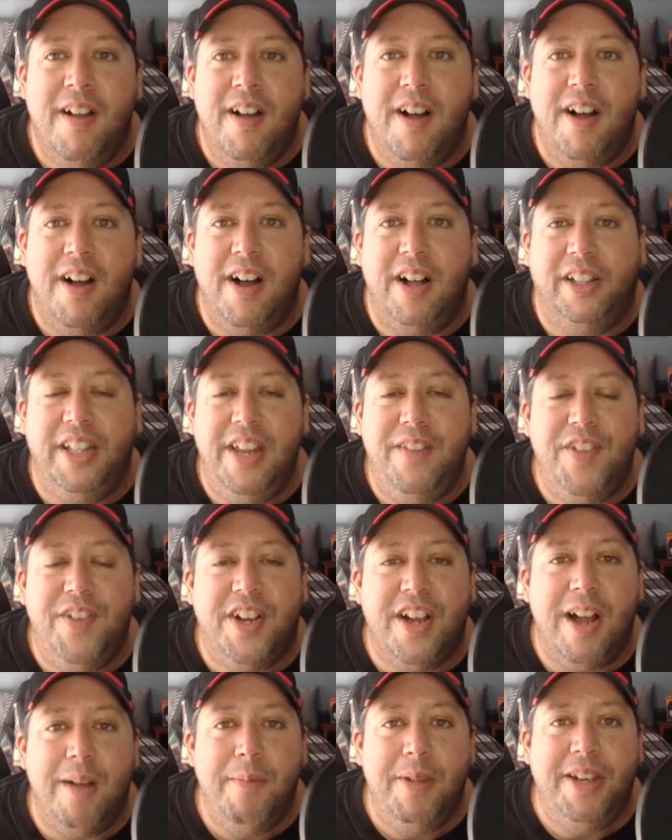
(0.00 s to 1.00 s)
Leave a
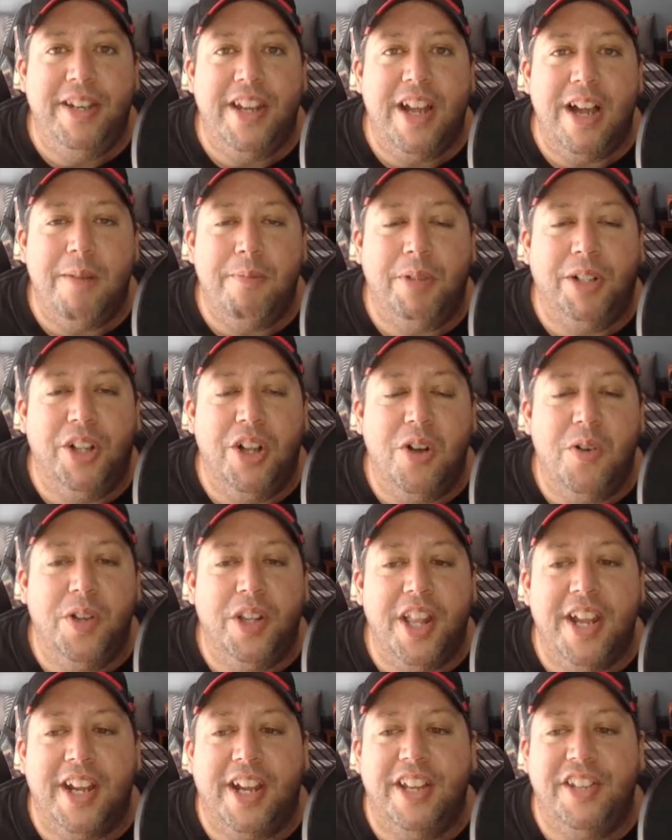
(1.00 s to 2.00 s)
comment down below, and
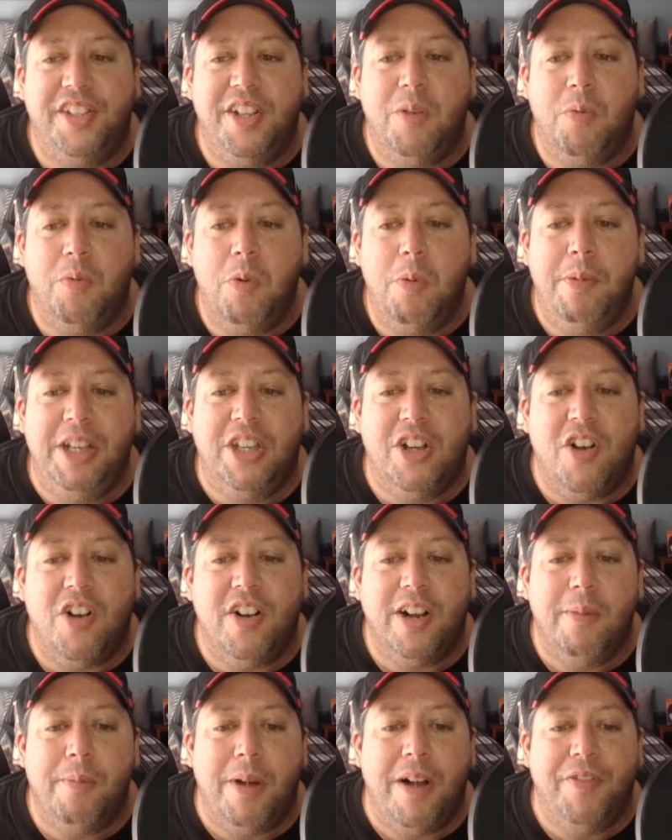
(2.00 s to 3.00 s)
like I said, we'll be
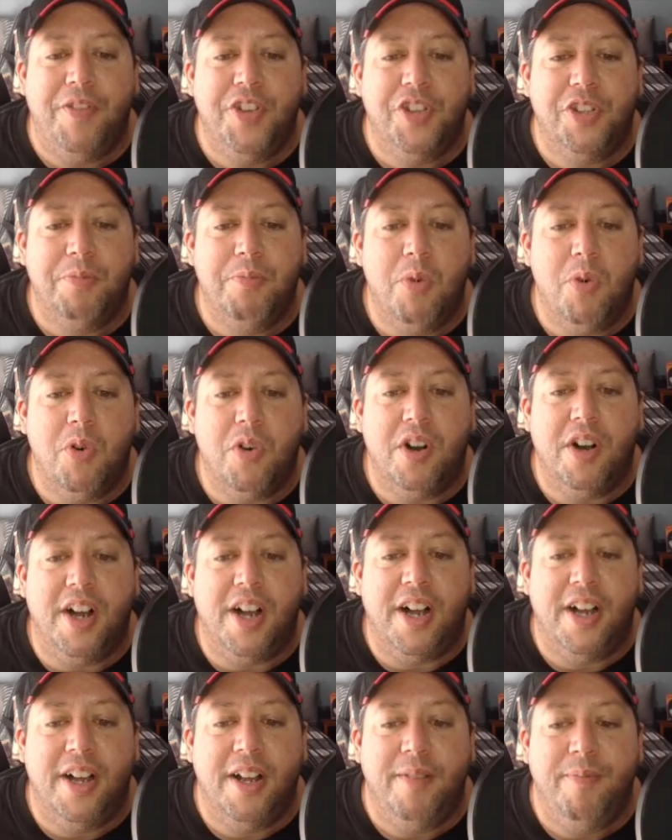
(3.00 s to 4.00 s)
talking about this more
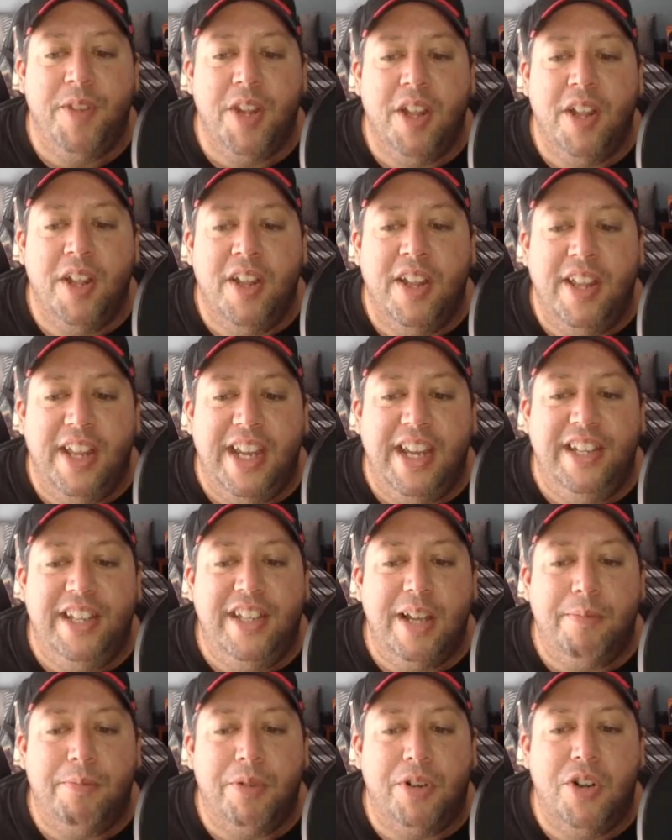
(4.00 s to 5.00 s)
on
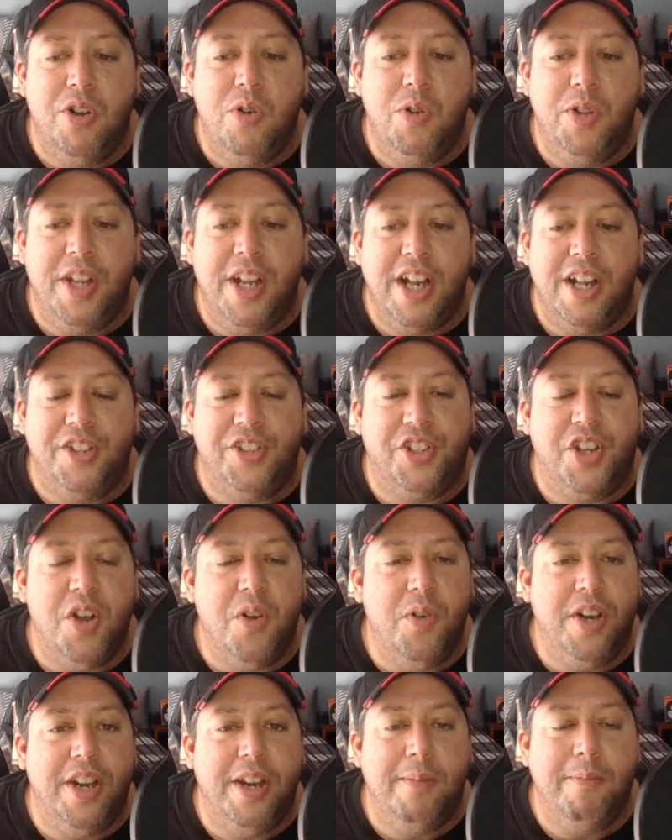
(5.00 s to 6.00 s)
Etep Okulian's
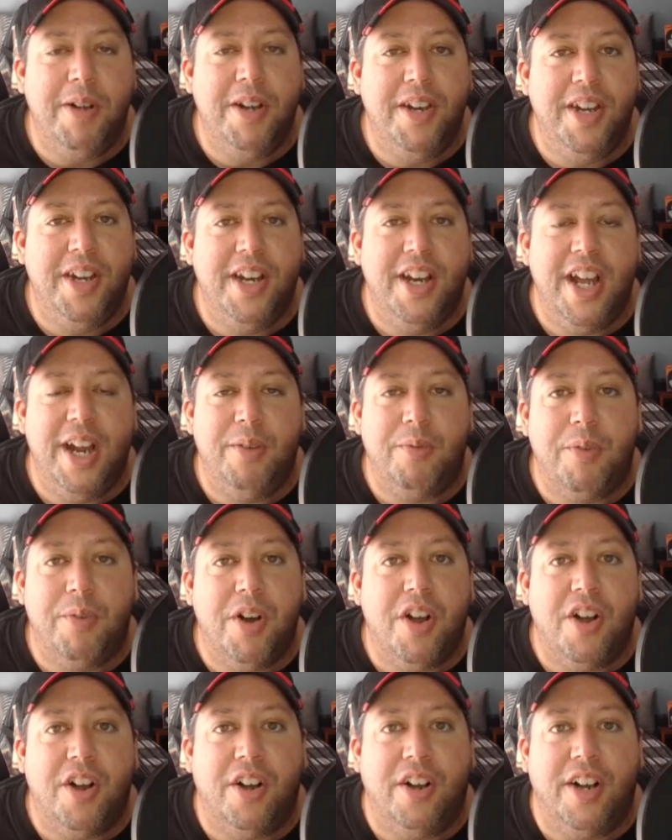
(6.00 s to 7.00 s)
Going In Monday Night
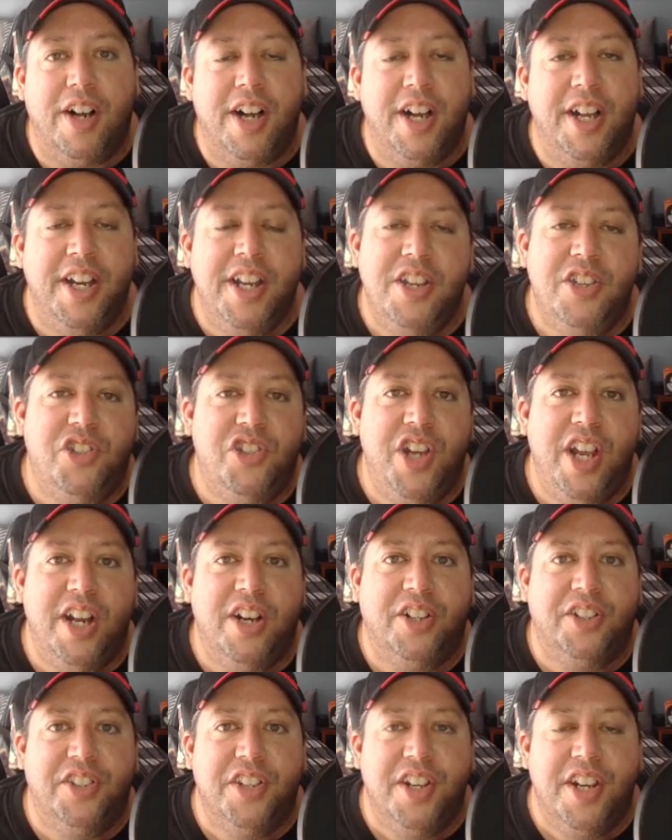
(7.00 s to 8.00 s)
Raw on his
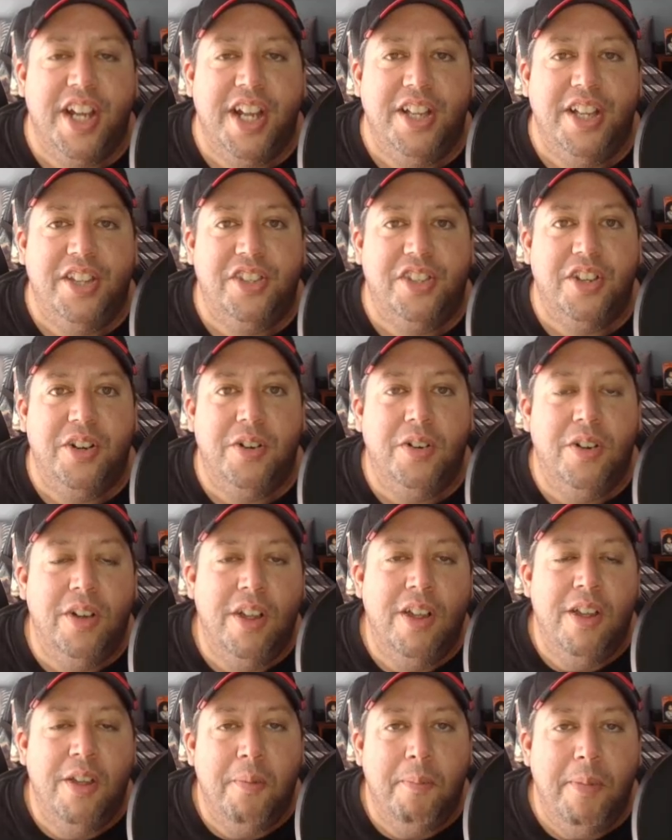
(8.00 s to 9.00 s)
channel tonight, so
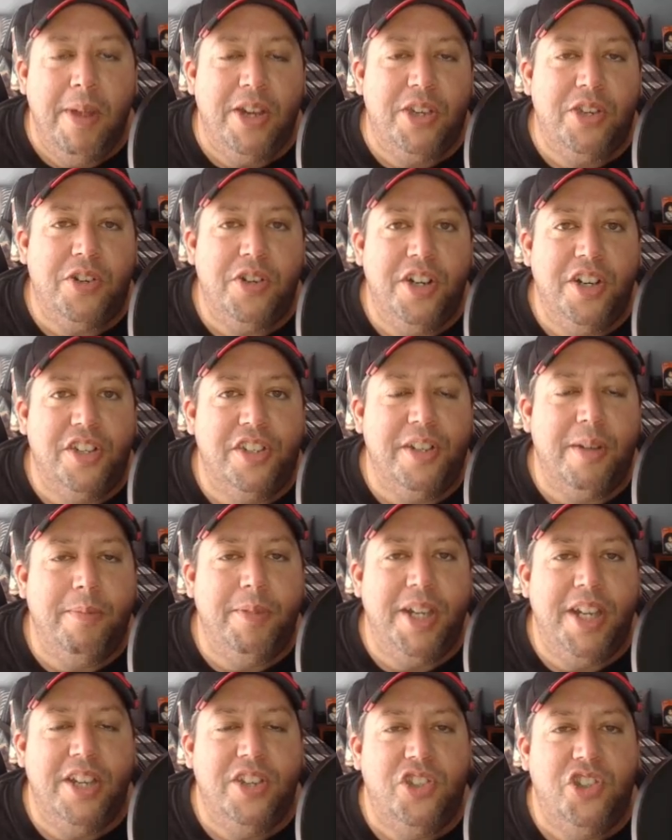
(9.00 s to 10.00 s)
make sure you sub
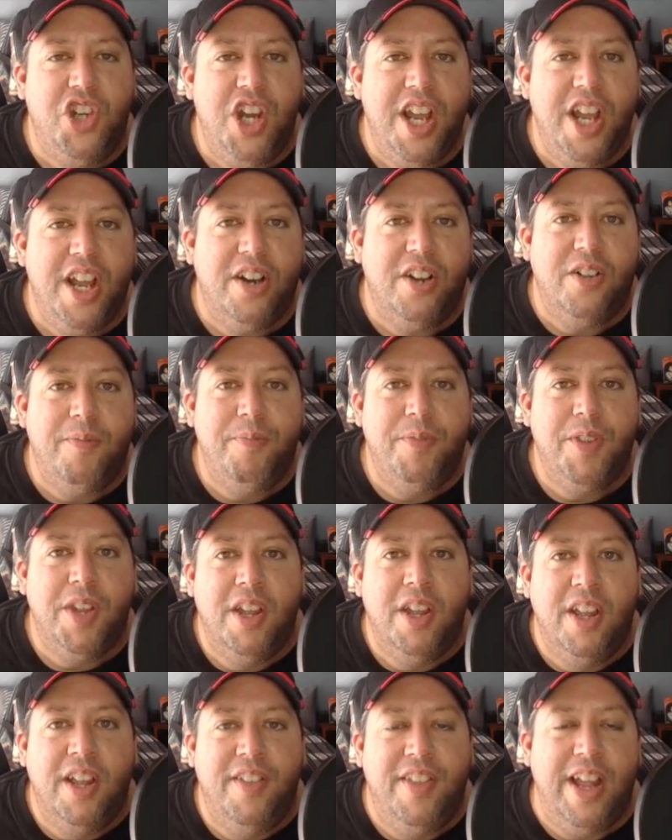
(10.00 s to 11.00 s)
to his channel.
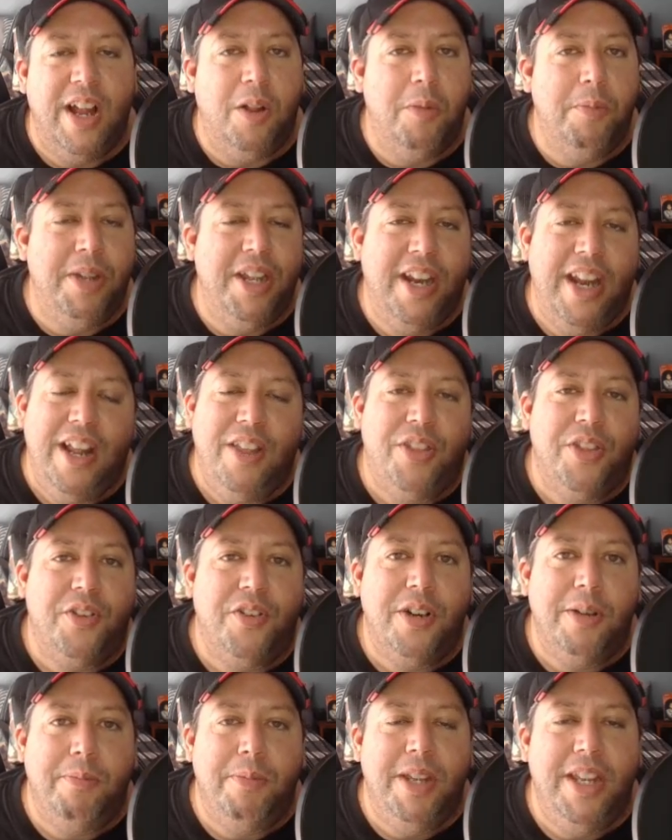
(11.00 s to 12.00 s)
That'll be at
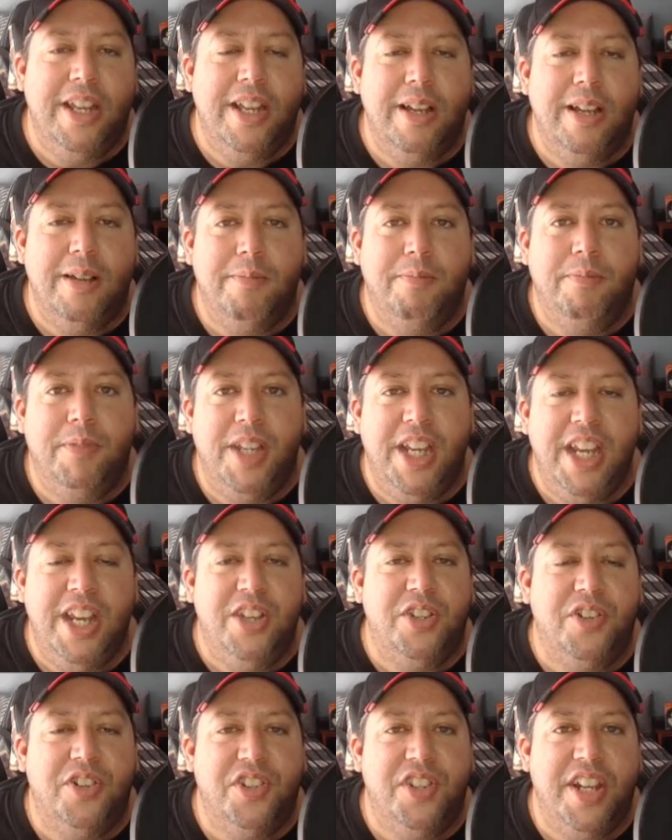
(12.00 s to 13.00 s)
8:30 p.m.
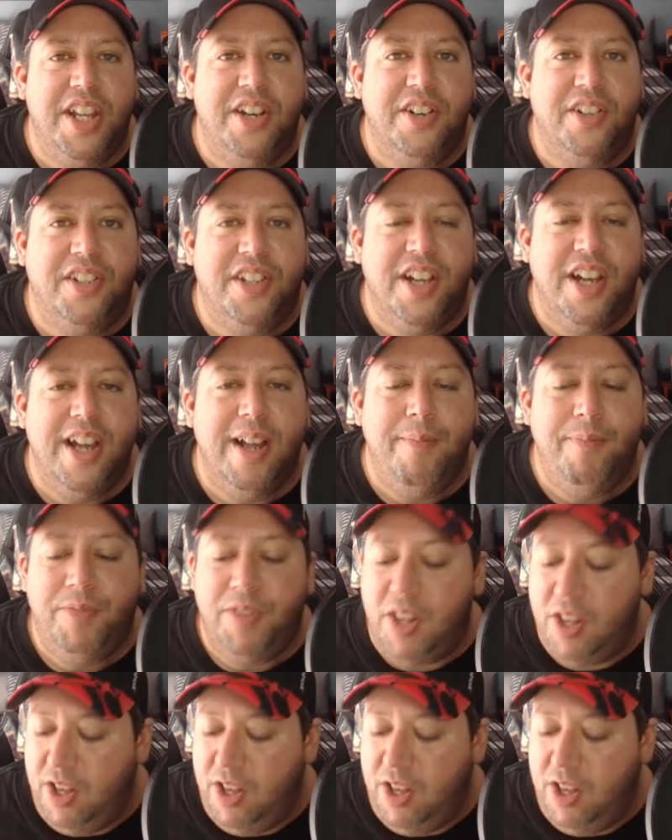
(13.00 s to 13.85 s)
Eastern Standard Time.